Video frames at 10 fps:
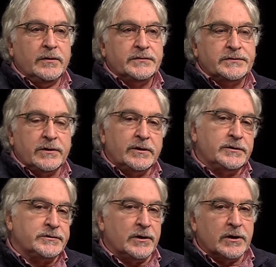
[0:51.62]
starting
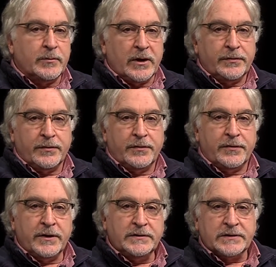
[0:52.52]
to talk about
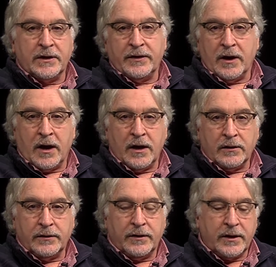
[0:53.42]
things on the
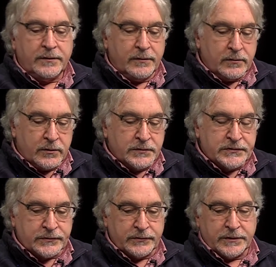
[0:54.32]
island that
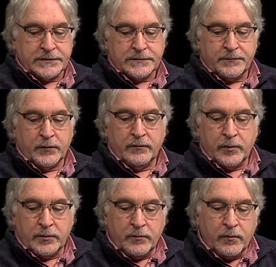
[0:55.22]
concerned us. We've
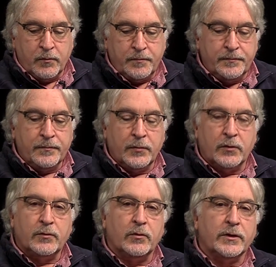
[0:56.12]
been
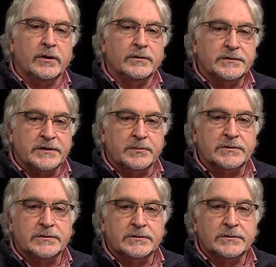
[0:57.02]
both working in the
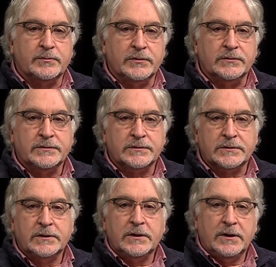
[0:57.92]
substance abuse